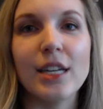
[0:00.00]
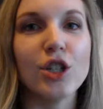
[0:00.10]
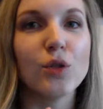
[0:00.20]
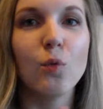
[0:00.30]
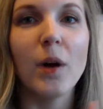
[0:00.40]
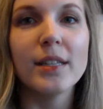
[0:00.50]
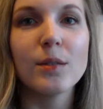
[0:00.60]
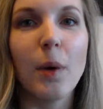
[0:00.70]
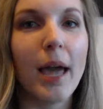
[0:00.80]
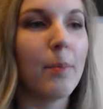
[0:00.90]
Just one
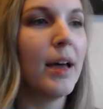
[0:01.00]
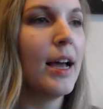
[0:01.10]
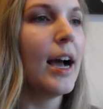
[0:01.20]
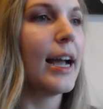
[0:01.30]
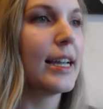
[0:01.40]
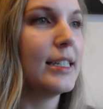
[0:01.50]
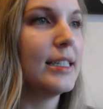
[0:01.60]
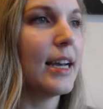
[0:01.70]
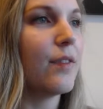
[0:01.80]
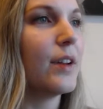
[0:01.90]
swipe, I can
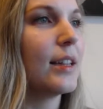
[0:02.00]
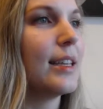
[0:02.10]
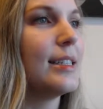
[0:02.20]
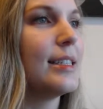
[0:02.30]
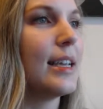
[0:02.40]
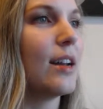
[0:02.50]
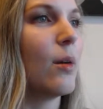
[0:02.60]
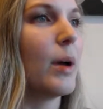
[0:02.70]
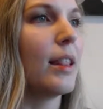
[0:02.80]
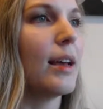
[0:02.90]
definitely see it
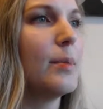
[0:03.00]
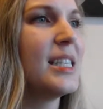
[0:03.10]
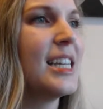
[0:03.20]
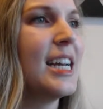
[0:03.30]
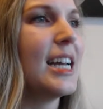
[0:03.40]
on my lips.